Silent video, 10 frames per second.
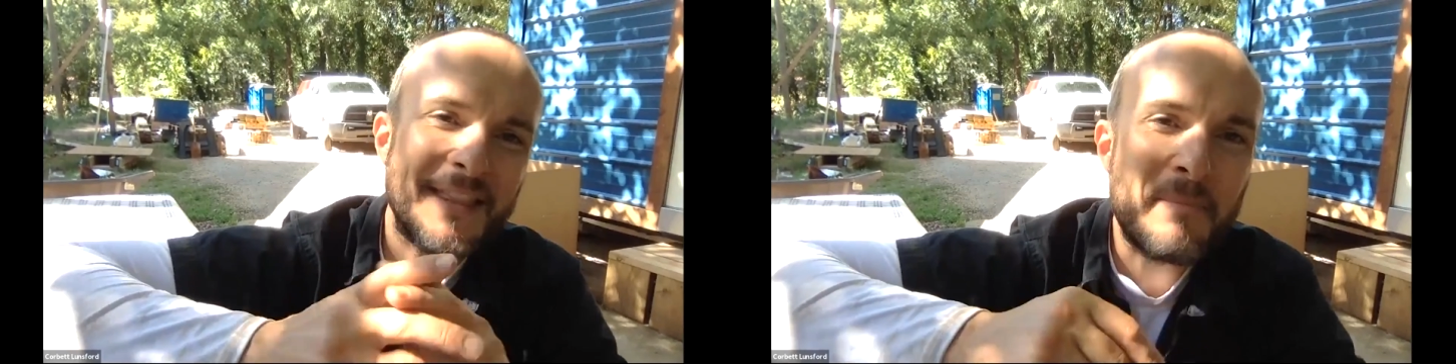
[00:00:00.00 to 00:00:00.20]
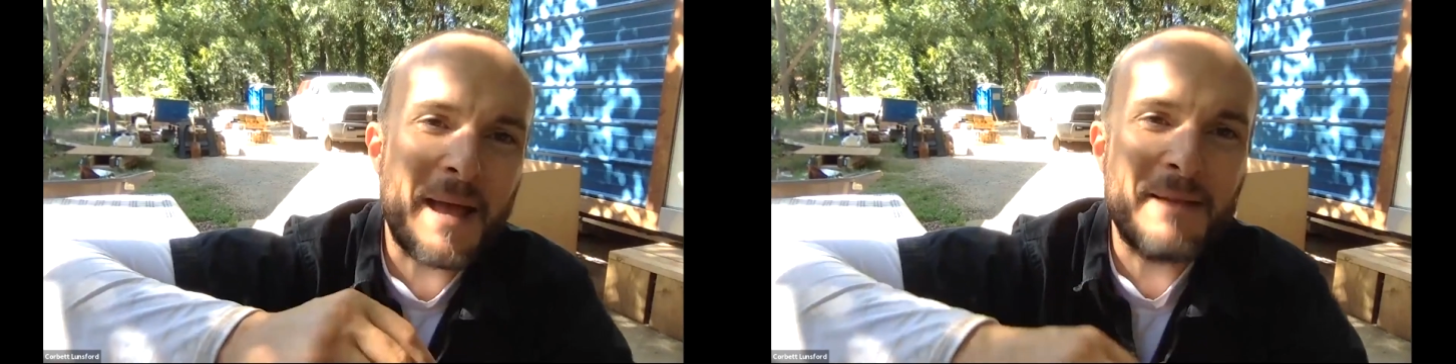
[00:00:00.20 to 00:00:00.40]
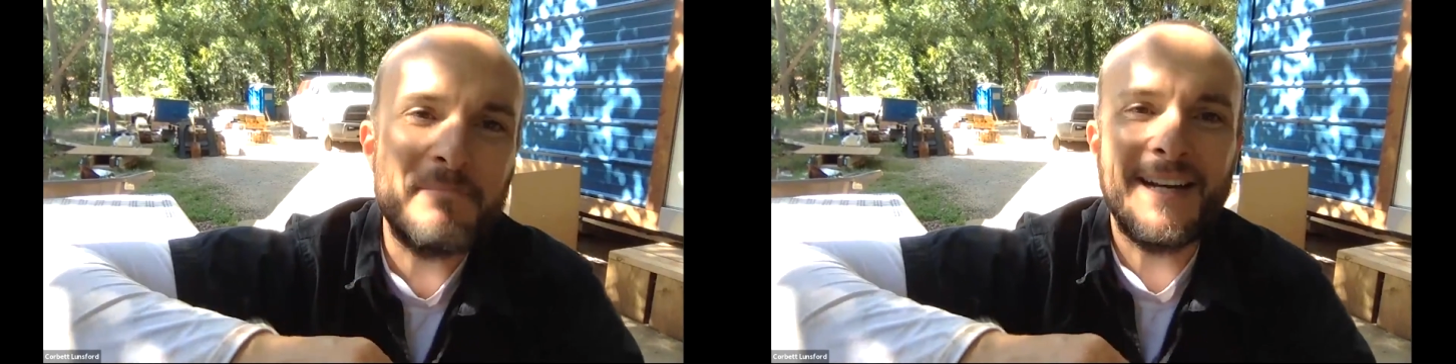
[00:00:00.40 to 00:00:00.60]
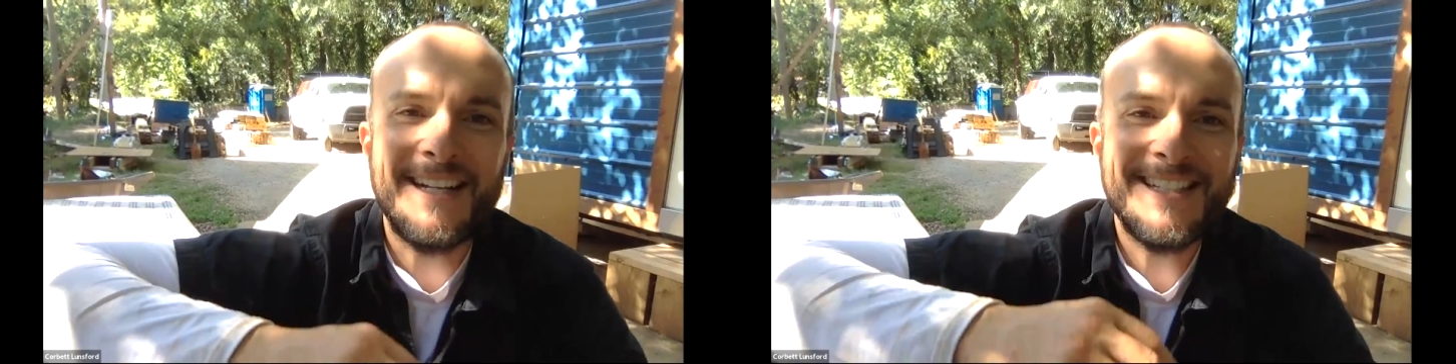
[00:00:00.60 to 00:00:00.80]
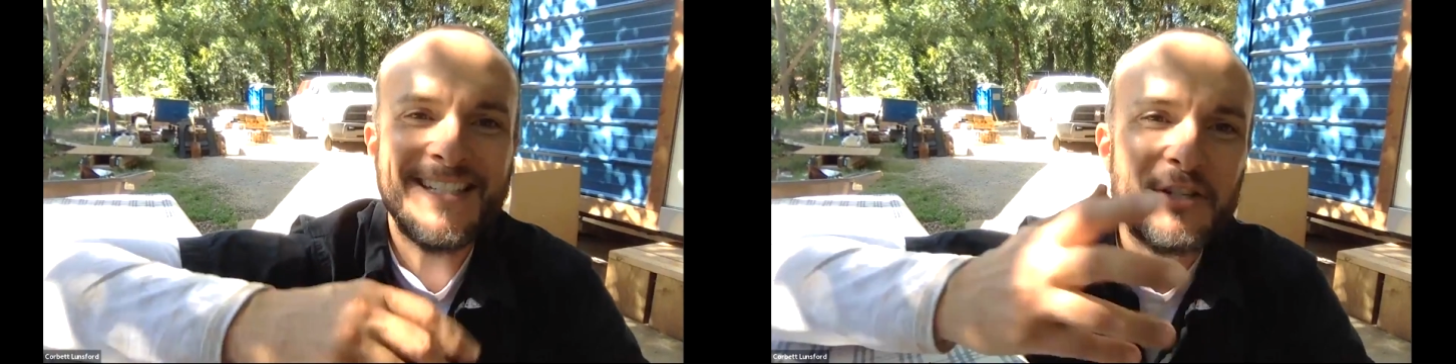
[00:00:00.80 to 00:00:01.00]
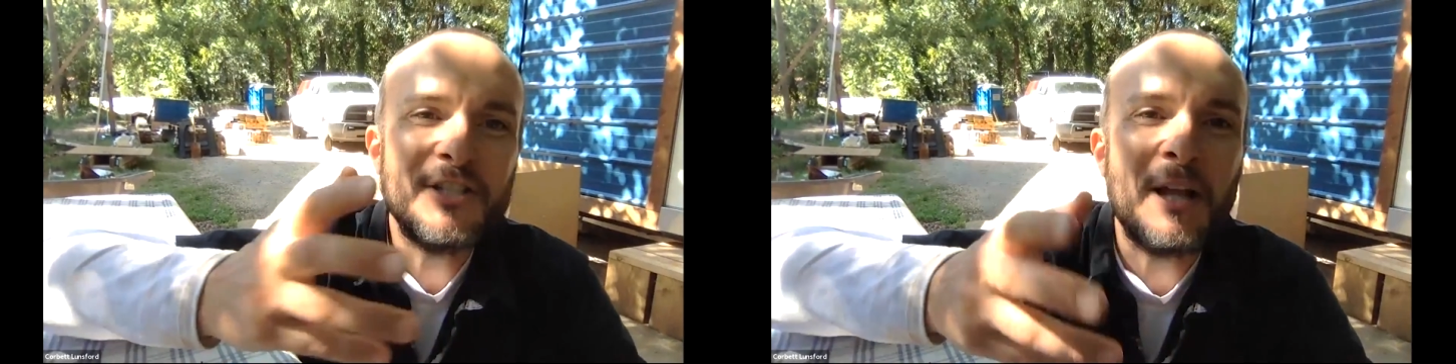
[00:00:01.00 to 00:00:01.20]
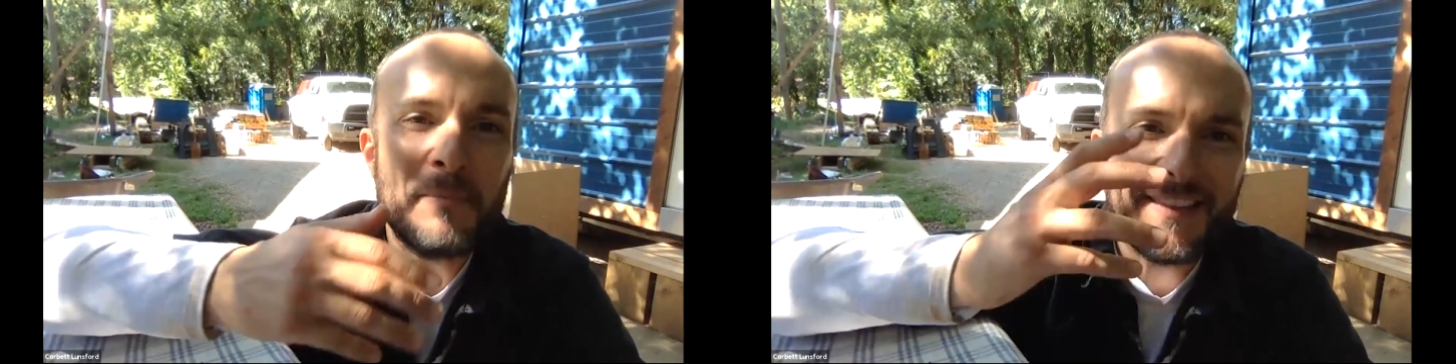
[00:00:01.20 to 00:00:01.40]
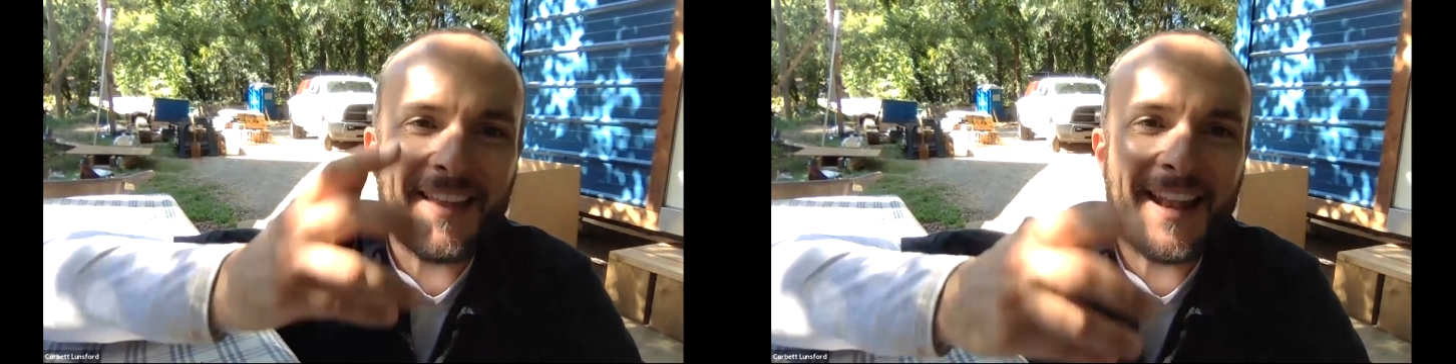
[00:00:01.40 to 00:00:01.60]
that bad, but it's just
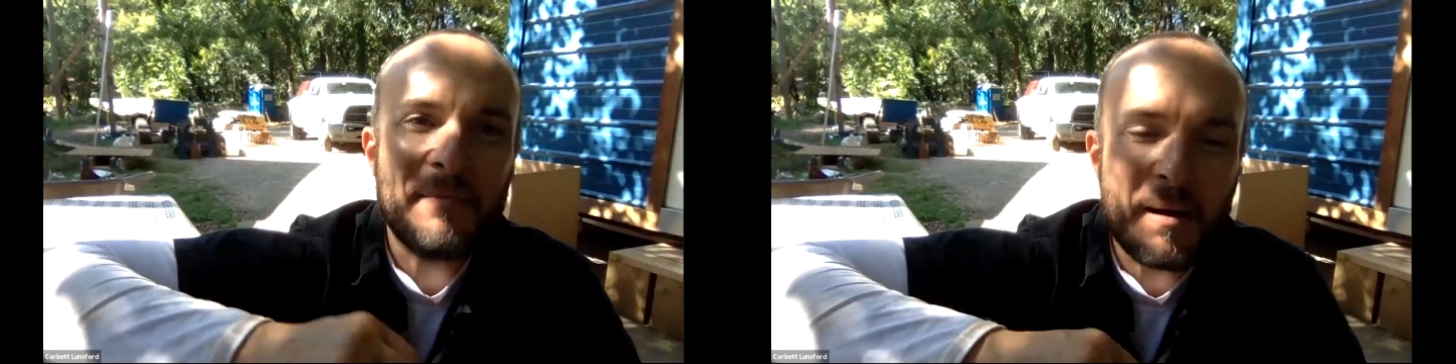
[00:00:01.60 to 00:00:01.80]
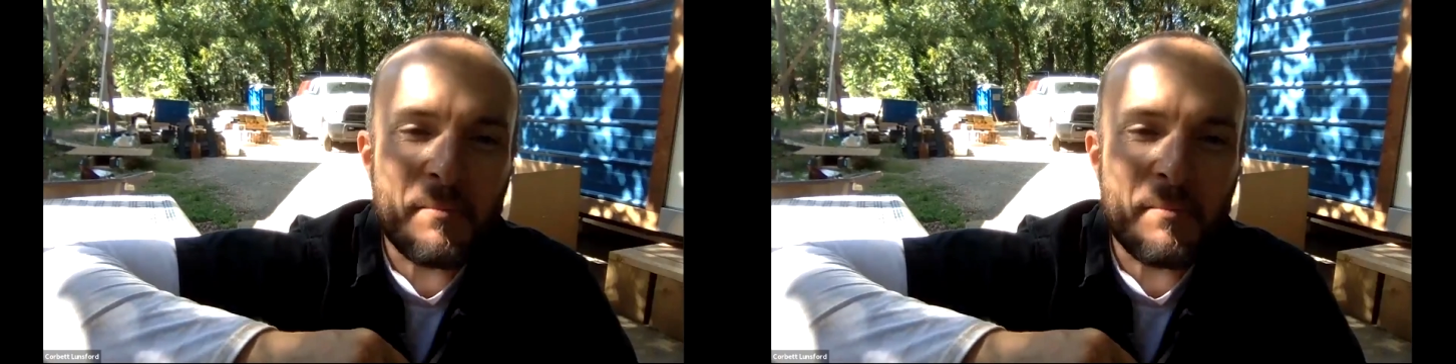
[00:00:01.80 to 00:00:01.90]
something that I'm